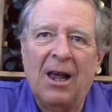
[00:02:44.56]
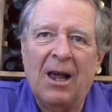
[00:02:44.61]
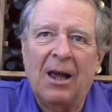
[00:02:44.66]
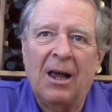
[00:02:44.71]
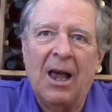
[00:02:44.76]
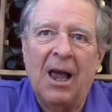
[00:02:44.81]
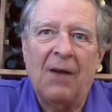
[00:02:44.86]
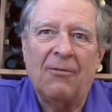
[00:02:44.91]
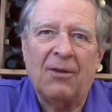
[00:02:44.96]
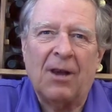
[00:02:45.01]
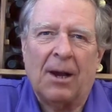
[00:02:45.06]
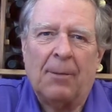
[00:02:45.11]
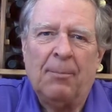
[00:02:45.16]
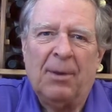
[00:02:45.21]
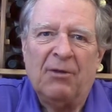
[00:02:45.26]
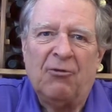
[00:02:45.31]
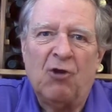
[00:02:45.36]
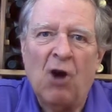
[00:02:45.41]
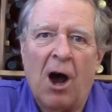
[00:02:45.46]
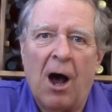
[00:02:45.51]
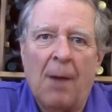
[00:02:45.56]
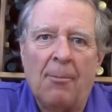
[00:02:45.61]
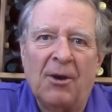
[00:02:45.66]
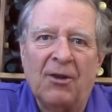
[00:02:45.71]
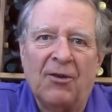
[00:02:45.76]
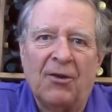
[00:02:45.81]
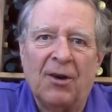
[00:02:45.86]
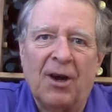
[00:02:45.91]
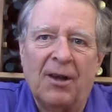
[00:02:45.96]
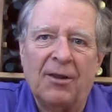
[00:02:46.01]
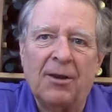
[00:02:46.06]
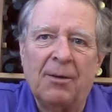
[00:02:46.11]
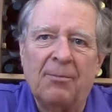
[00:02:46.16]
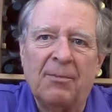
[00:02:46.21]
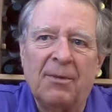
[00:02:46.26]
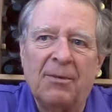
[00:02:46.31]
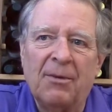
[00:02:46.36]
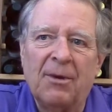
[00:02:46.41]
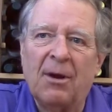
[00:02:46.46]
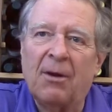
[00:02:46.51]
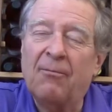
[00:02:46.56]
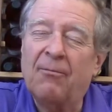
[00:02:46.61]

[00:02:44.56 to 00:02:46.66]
have like pajamas on them. They're